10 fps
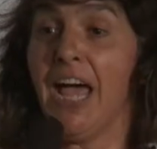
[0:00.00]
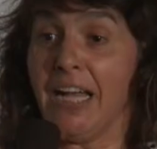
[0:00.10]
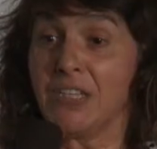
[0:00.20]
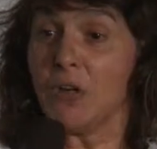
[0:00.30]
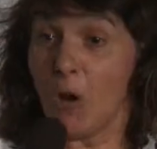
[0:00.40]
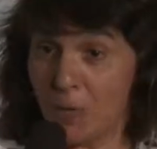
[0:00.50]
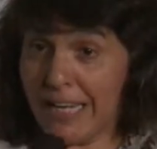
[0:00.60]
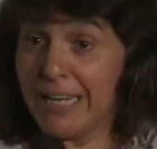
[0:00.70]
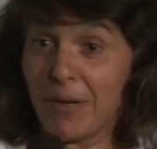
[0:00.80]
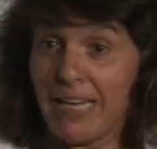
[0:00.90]
And she, no,
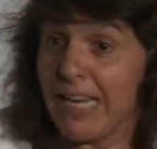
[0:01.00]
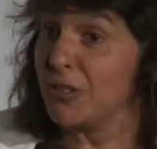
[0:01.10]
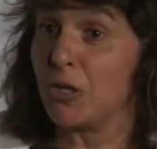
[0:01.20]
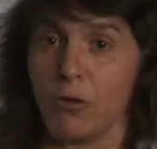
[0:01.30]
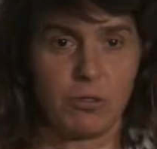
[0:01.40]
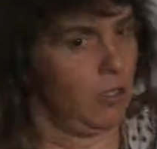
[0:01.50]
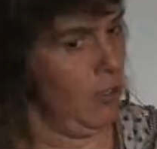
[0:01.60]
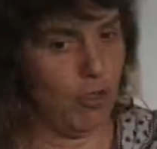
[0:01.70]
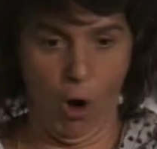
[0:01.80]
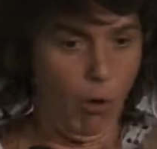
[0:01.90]
really, really. And she goes,
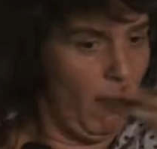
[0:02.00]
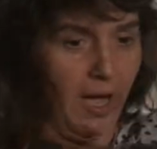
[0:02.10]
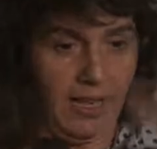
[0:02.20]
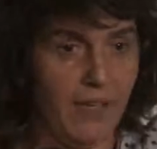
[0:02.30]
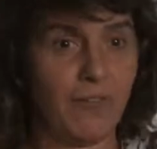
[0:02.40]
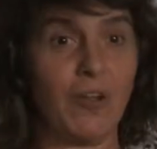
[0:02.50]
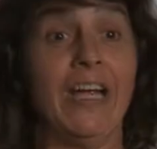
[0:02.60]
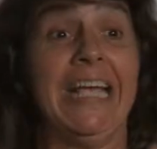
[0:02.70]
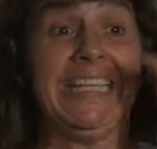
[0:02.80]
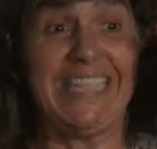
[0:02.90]
no, I live here.
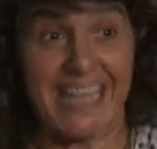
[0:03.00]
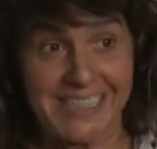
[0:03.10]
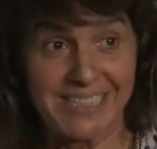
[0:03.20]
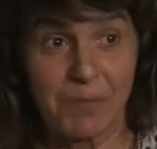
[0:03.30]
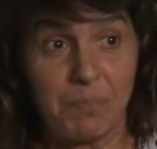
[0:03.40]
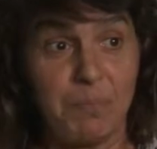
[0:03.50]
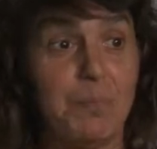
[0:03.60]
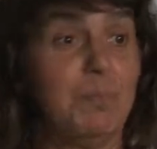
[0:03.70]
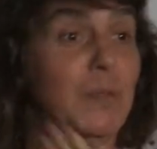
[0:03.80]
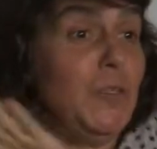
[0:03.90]
Yes,
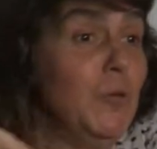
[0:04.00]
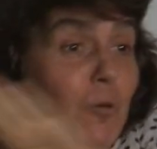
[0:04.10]
but you